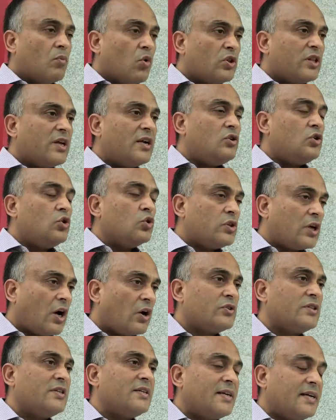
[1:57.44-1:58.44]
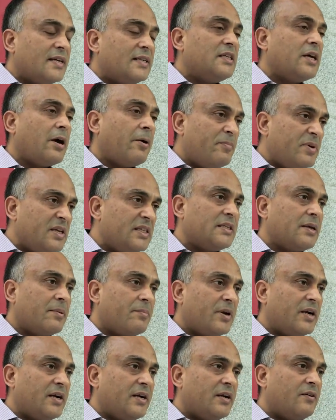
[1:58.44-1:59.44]
More than 2,000 kids have been
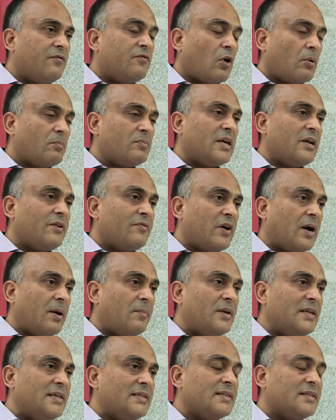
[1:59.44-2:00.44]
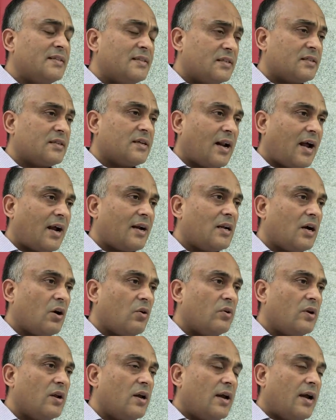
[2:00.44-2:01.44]
separated from their families in this crackdown,